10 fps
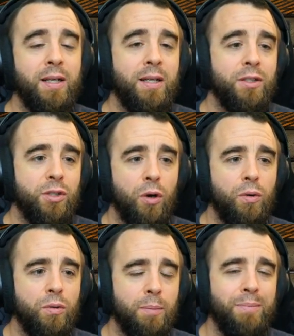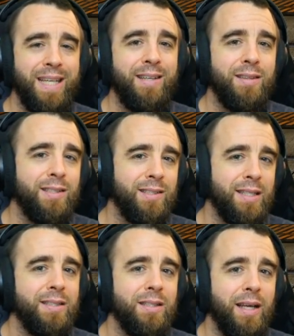So to me, this
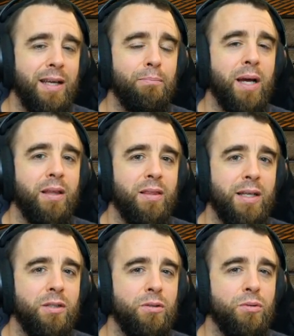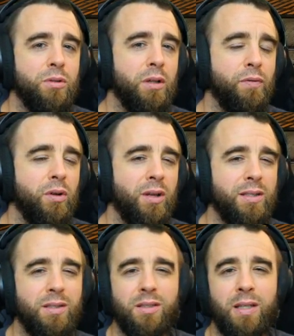isn't a mech that you use on the front
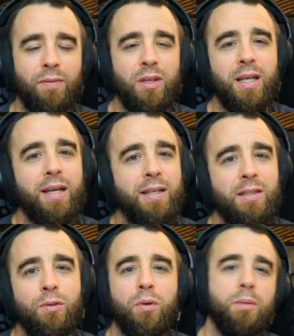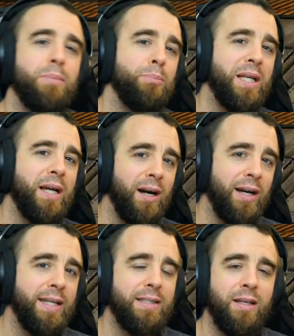lines. It's definitely you want to be
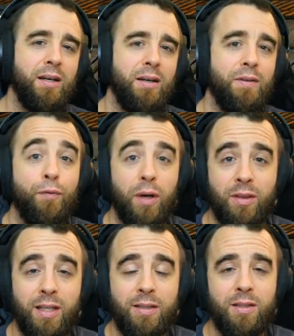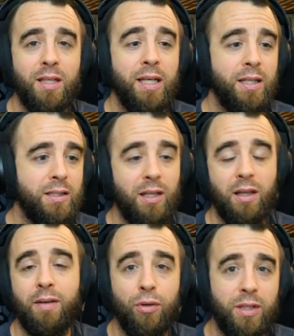behind friendlies
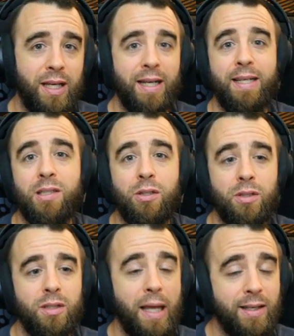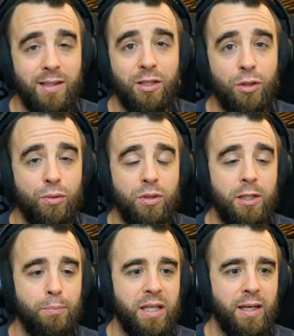delivering that AC2
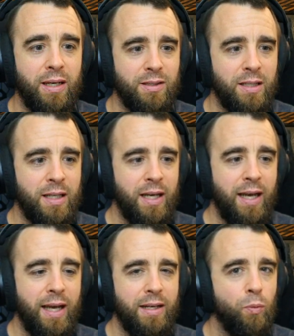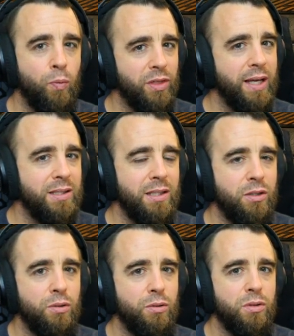DPS. And with
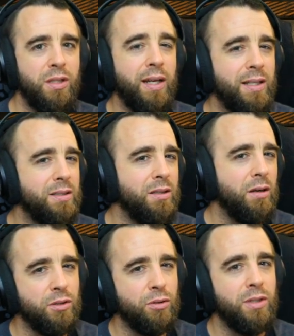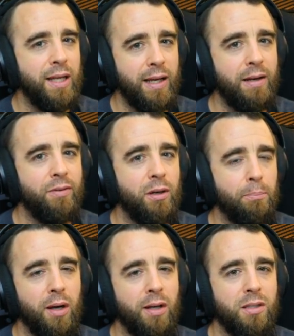AC2s, that is also a negative and a
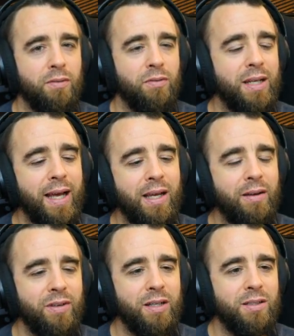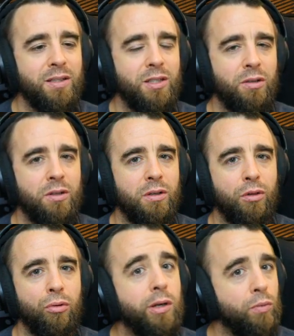positive. The negative is you're
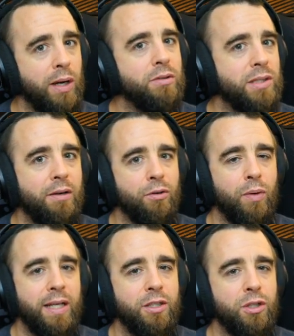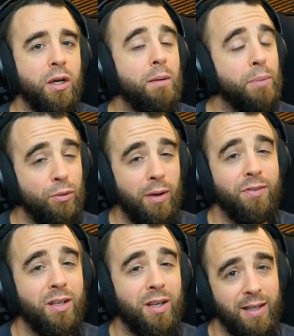throwing rounds down range, but you have
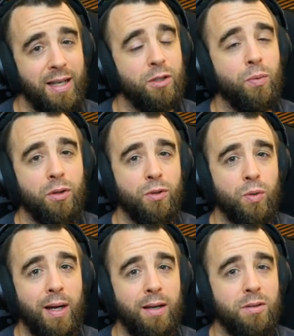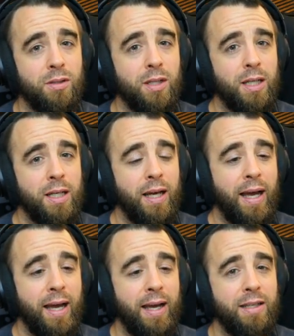to connect with those rounds,
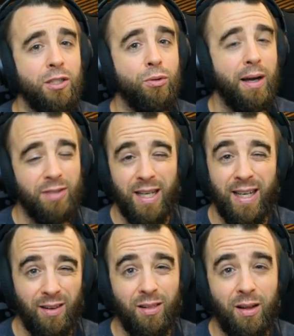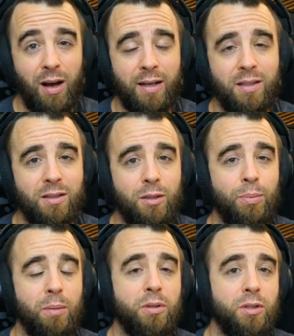and you have to hit a lot to
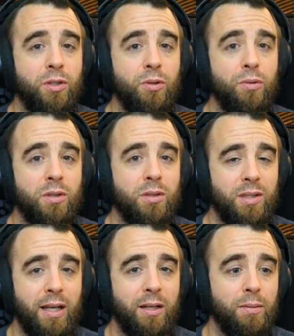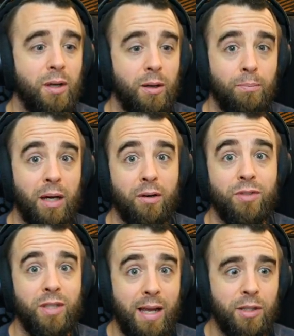be able to do a sustained amount
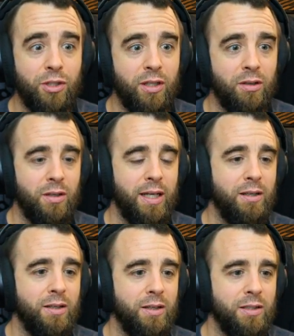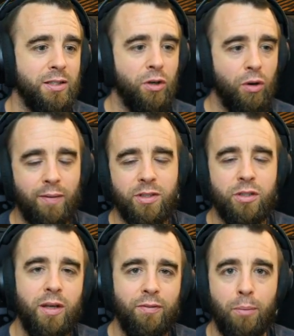of damage here. And you know,
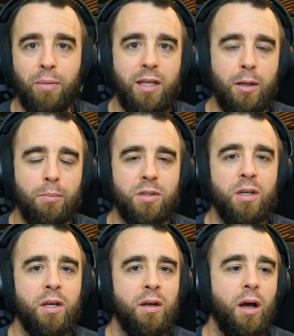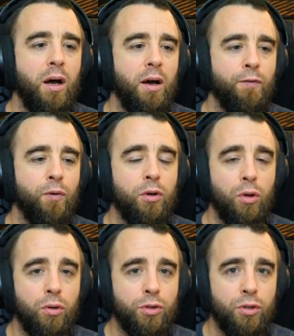obviously you have the mediums for
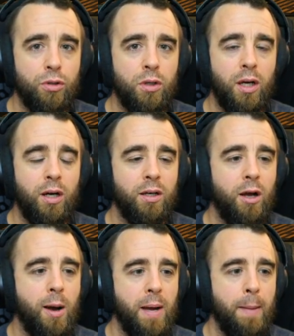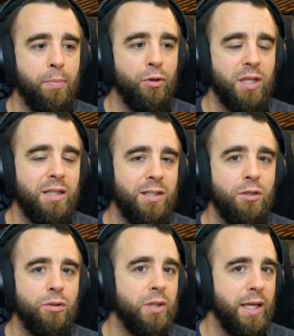closer combat, but those
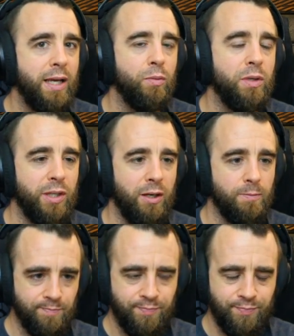AC2s can reach out.